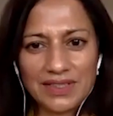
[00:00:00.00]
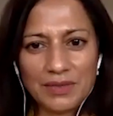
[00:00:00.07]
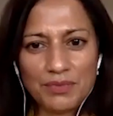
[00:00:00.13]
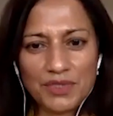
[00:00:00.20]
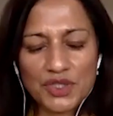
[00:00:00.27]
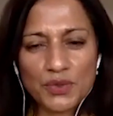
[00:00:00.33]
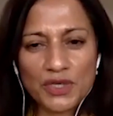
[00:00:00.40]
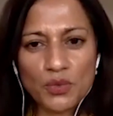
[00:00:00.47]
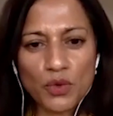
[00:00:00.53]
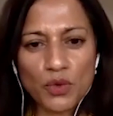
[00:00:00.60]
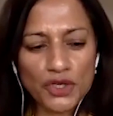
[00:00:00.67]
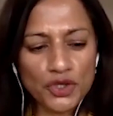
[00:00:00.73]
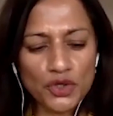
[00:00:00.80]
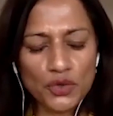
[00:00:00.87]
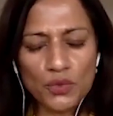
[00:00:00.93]
between what
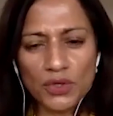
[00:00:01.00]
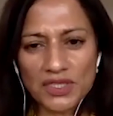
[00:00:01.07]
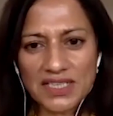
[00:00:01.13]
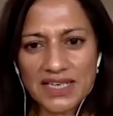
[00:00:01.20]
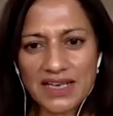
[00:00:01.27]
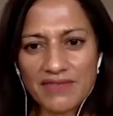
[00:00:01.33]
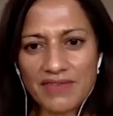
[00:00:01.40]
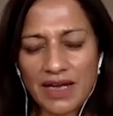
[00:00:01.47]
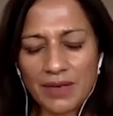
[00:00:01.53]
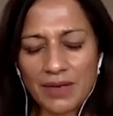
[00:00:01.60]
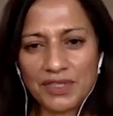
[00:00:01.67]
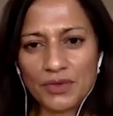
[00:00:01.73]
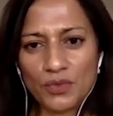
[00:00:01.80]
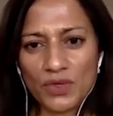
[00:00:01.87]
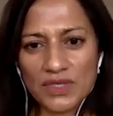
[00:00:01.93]
you want to have
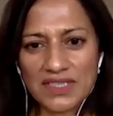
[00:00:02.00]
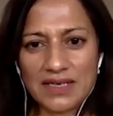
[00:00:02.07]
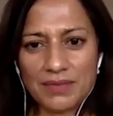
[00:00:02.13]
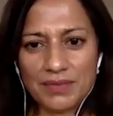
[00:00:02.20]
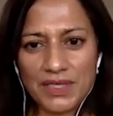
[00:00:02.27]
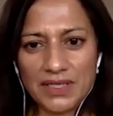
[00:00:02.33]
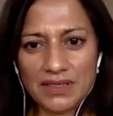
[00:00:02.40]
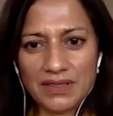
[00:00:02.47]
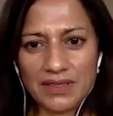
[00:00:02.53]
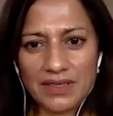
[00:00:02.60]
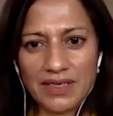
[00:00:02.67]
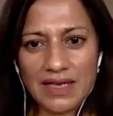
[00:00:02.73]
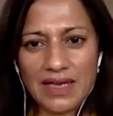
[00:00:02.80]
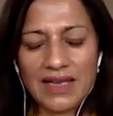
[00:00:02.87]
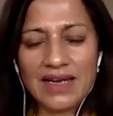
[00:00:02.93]
happen and what's happening.
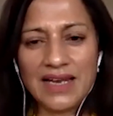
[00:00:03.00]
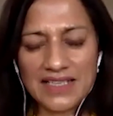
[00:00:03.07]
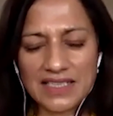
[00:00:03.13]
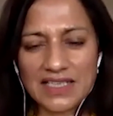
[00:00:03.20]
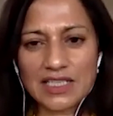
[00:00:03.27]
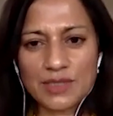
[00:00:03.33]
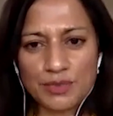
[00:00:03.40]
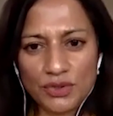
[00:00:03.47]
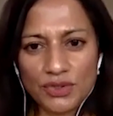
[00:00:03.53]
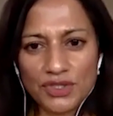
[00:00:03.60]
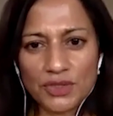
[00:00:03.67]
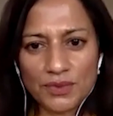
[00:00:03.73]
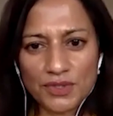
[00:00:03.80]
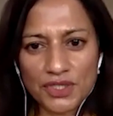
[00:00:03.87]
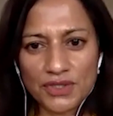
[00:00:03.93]
And let's explore the
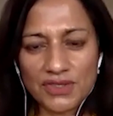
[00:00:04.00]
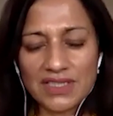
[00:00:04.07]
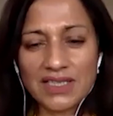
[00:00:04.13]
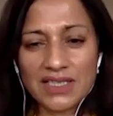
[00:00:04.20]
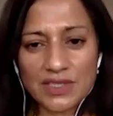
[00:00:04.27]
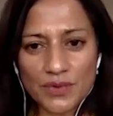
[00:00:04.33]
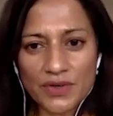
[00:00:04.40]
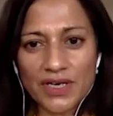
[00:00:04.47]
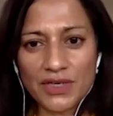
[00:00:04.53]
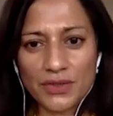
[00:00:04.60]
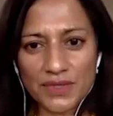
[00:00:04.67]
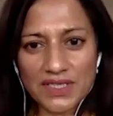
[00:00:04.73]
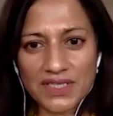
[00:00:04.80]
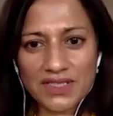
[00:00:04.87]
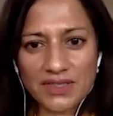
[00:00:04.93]
opportunity. That's where I
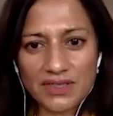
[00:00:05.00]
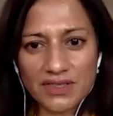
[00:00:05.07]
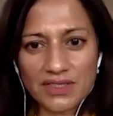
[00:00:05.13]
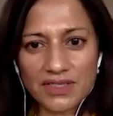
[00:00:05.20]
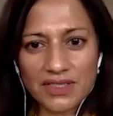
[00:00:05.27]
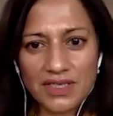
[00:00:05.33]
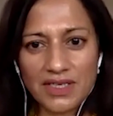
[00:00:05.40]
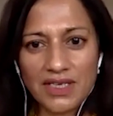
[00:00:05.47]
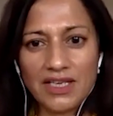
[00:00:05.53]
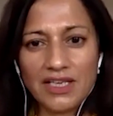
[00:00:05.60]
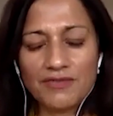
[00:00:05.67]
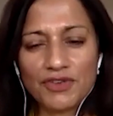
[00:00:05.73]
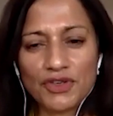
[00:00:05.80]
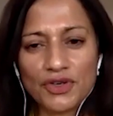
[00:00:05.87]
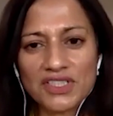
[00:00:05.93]
always start.
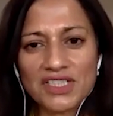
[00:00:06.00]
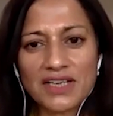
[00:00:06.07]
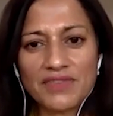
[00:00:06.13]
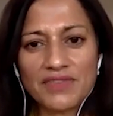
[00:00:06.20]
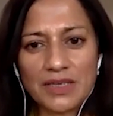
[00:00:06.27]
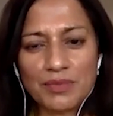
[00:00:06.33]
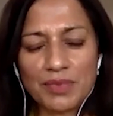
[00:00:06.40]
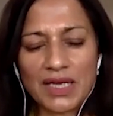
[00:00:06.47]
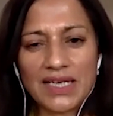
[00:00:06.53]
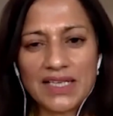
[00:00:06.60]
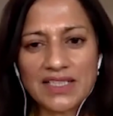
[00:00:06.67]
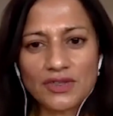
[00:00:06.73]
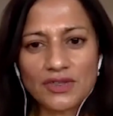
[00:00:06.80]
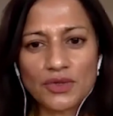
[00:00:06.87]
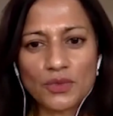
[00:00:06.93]
If you're not having the impact,
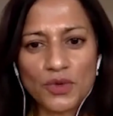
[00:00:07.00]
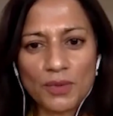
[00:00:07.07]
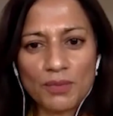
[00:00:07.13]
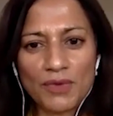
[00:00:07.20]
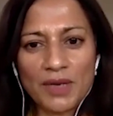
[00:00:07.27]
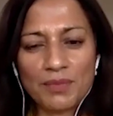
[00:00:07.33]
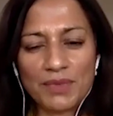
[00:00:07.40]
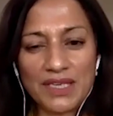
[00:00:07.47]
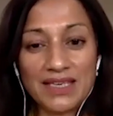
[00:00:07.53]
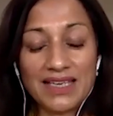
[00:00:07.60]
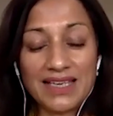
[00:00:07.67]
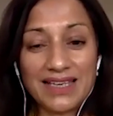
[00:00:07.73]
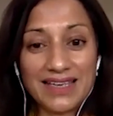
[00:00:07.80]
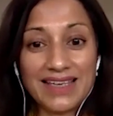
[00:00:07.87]
let's look at what might be